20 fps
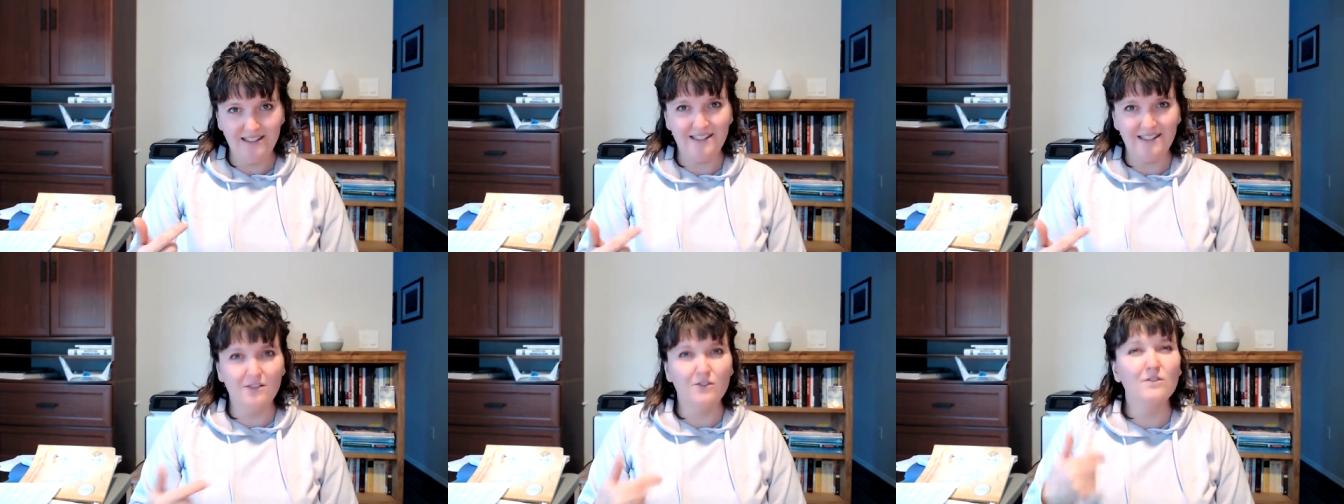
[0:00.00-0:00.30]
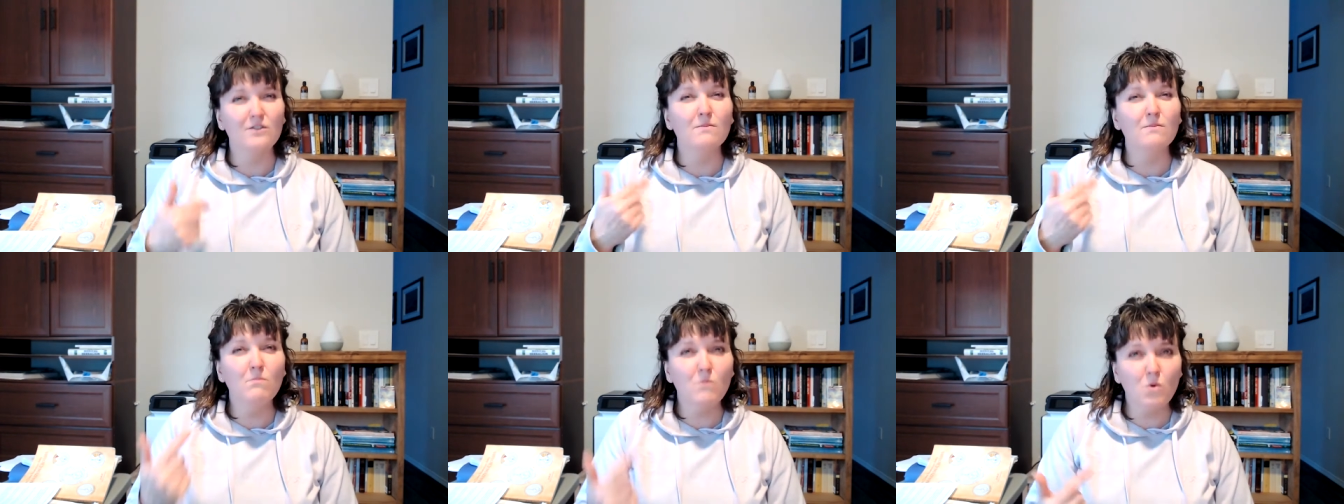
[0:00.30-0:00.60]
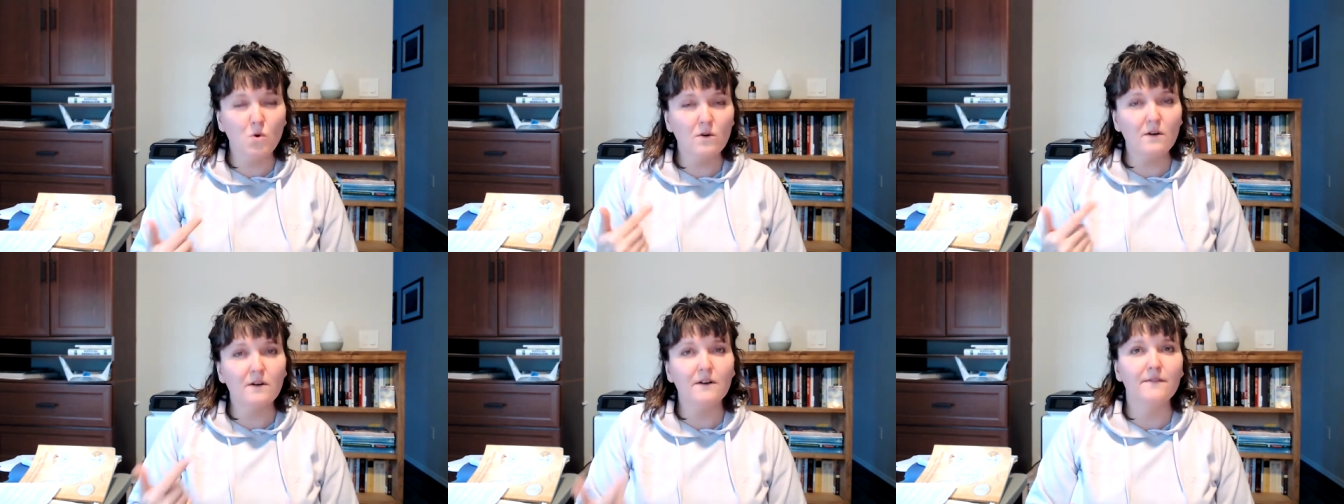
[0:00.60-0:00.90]
there's
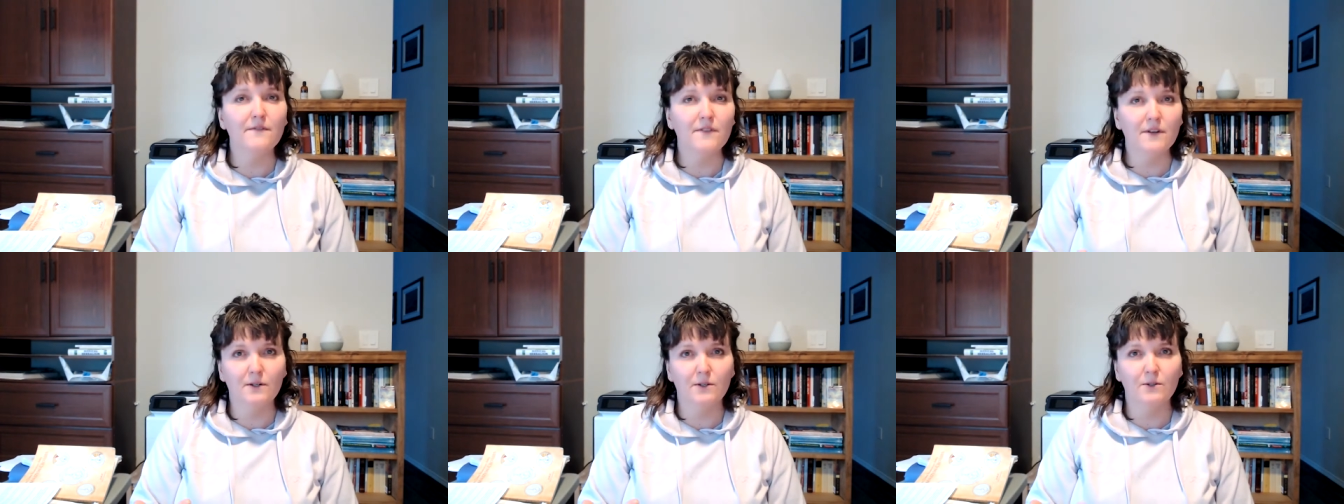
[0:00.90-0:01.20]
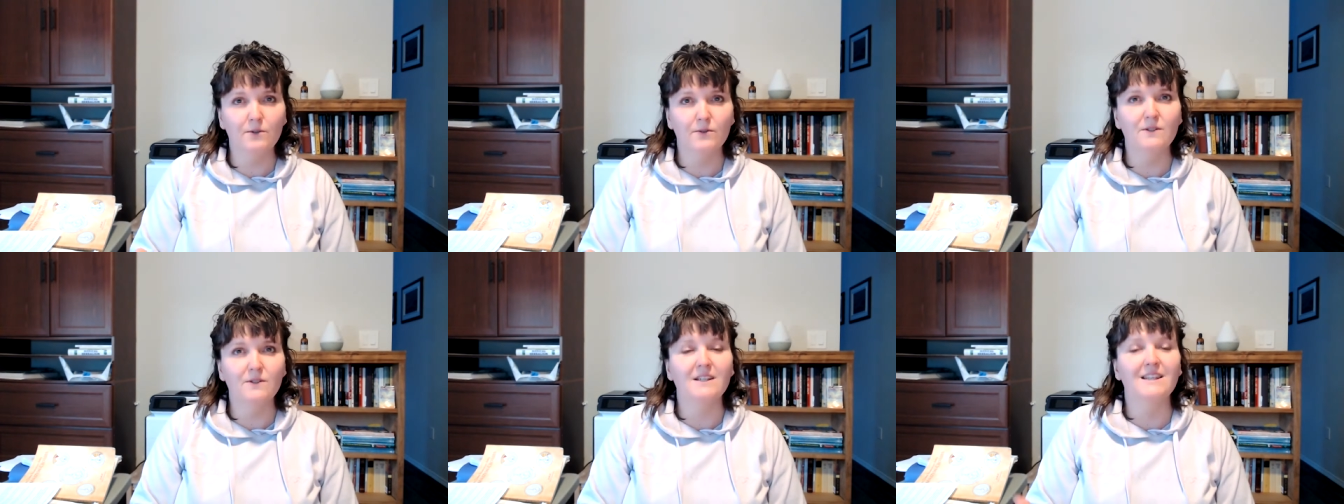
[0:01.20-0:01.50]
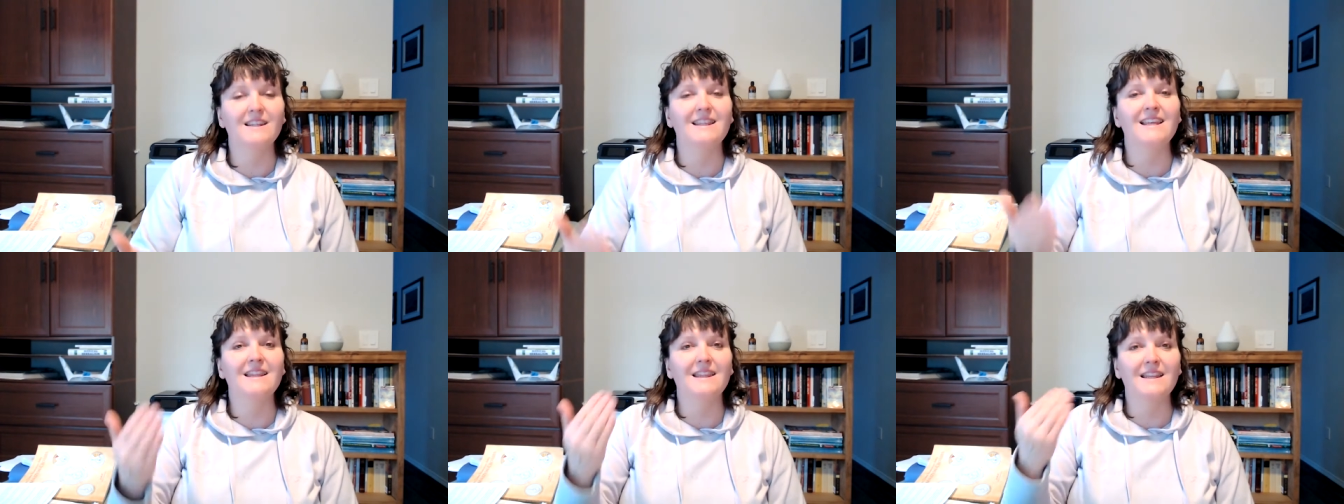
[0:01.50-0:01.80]
more of those
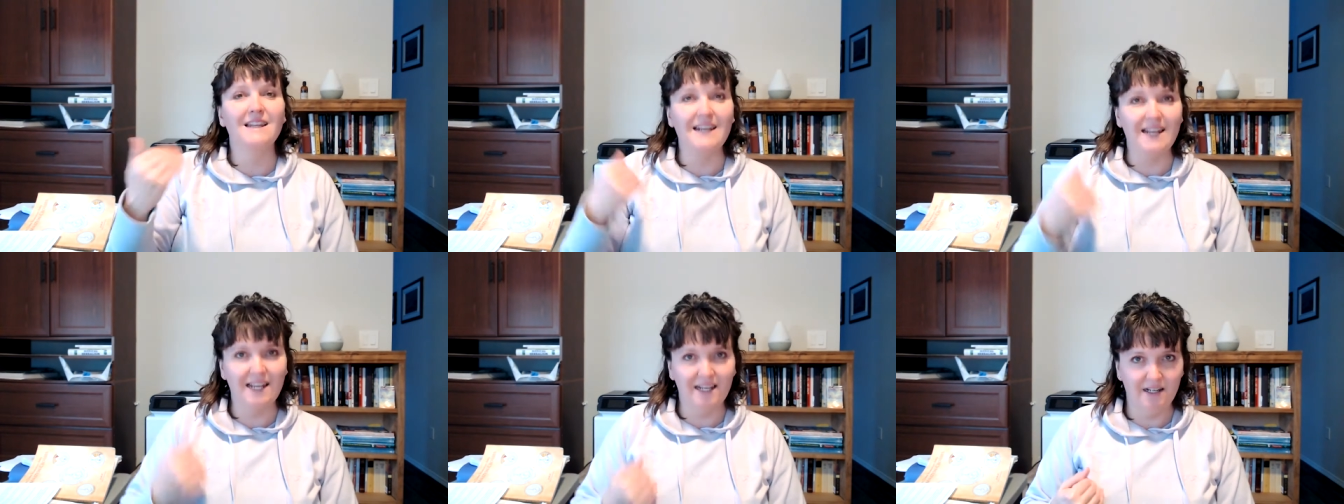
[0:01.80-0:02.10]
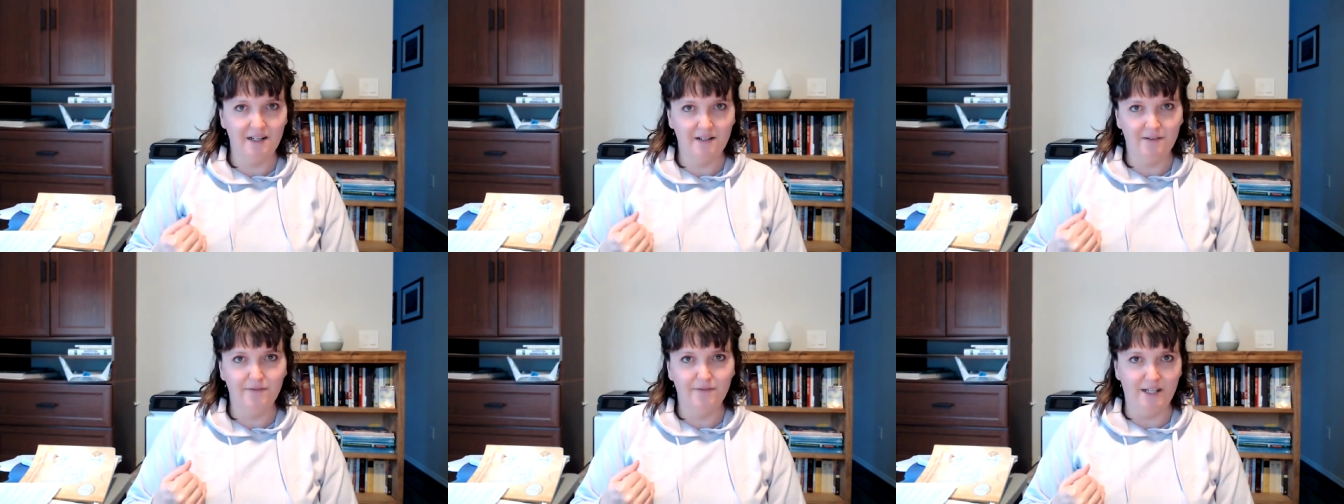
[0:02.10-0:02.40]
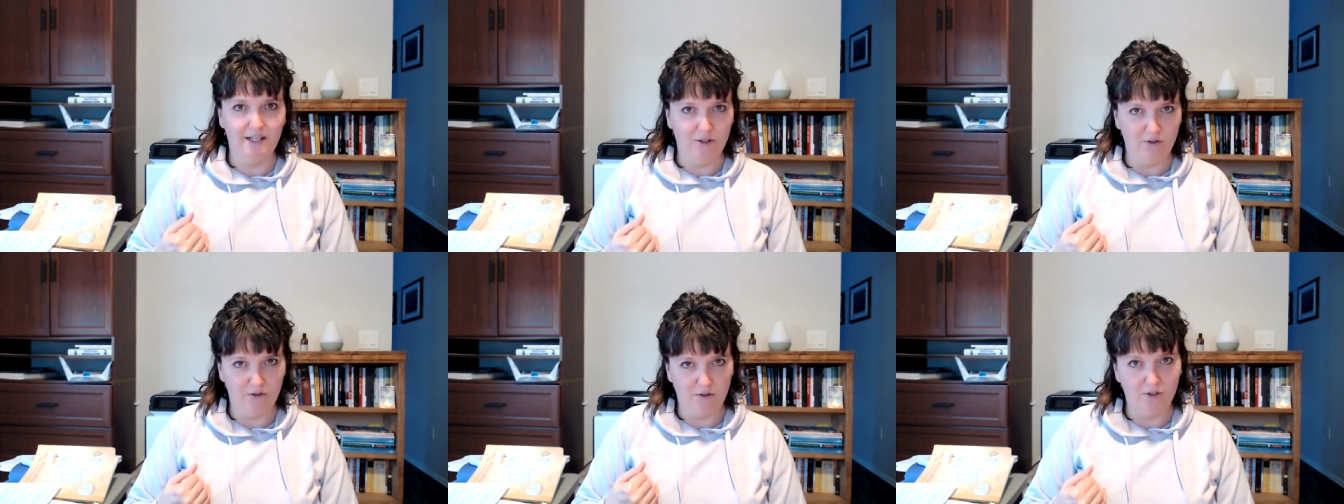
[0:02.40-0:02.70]
than the negative
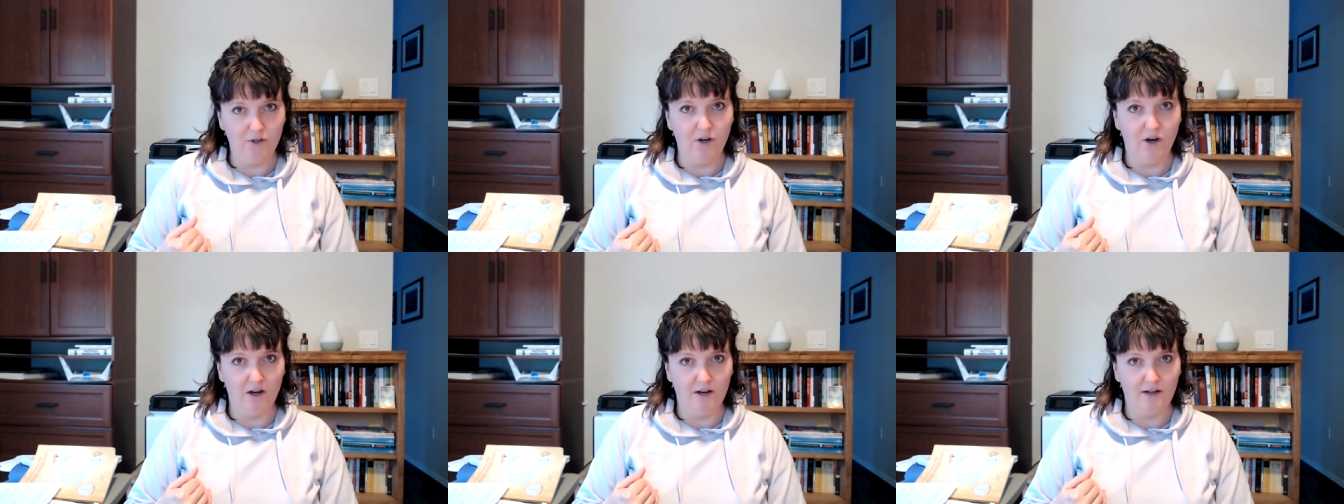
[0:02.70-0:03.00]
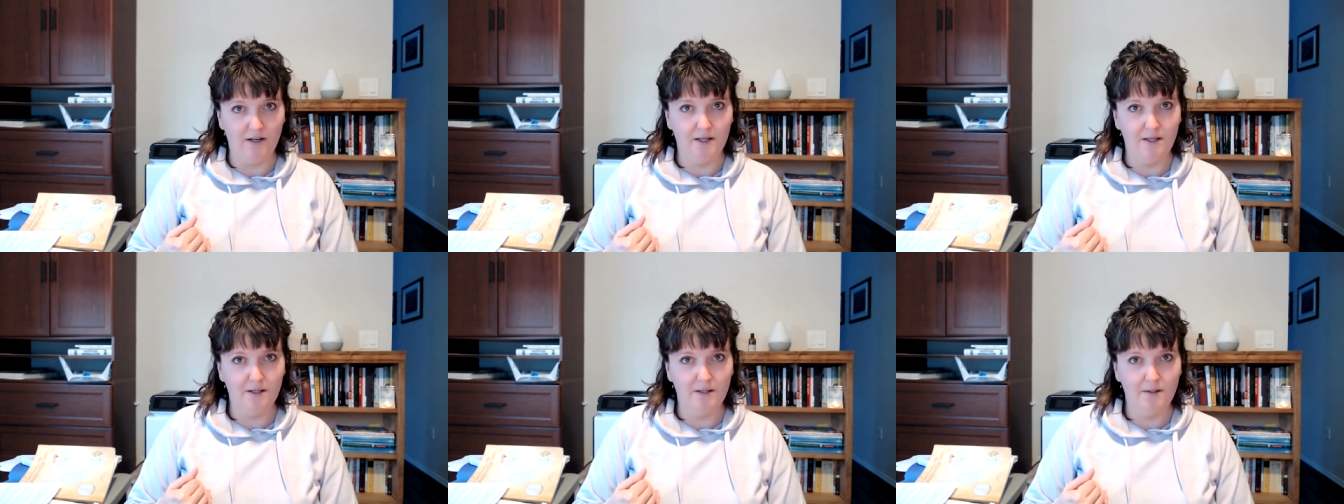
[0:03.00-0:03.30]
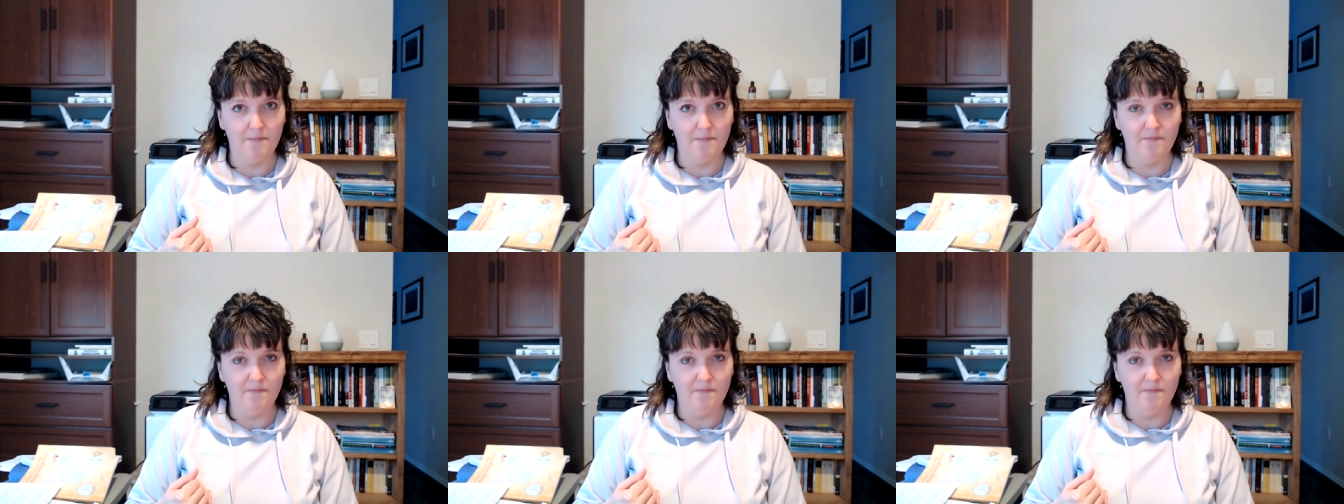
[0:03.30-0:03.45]
inner talk.